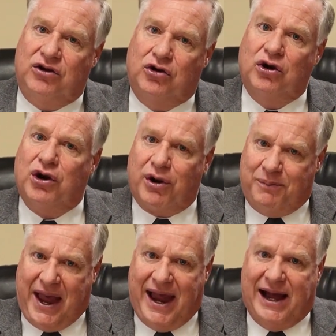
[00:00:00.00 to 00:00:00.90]
Good or
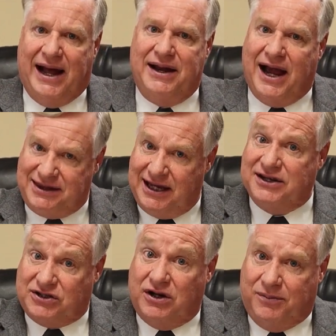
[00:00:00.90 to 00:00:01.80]
bad, I think
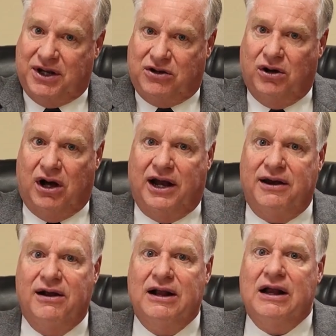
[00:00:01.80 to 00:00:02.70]
it's going to be good.